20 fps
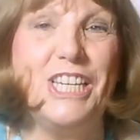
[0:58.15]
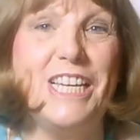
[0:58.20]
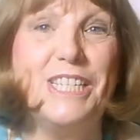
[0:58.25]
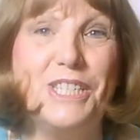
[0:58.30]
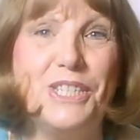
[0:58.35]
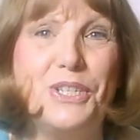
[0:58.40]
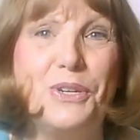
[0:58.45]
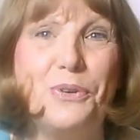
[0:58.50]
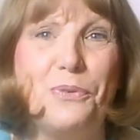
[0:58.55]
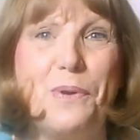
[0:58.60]

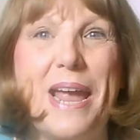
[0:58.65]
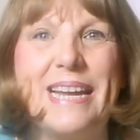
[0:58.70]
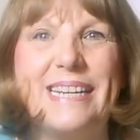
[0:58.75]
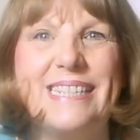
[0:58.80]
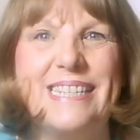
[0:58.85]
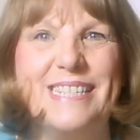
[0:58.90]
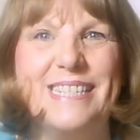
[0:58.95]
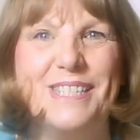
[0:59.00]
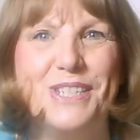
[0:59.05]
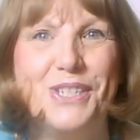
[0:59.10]
is
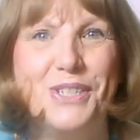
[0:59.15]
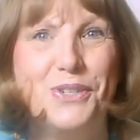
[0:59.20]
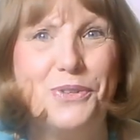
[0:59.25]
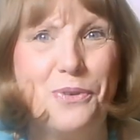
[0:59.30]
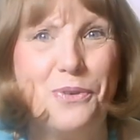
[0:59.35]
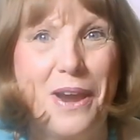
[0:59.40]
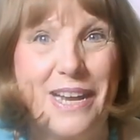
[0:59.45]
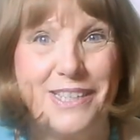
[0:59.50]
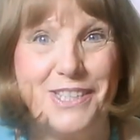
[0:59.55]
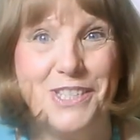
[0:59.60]
direct
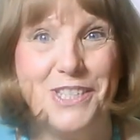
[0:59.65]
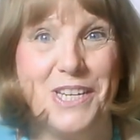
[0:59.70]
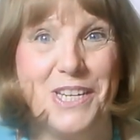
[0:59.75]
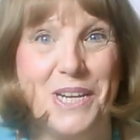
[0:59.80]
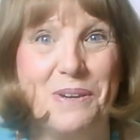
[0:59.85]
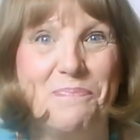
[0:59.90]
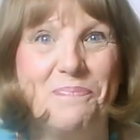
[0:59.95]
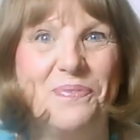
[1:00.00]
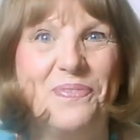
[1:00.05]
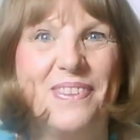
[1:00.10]

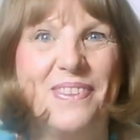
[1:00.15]
instruction.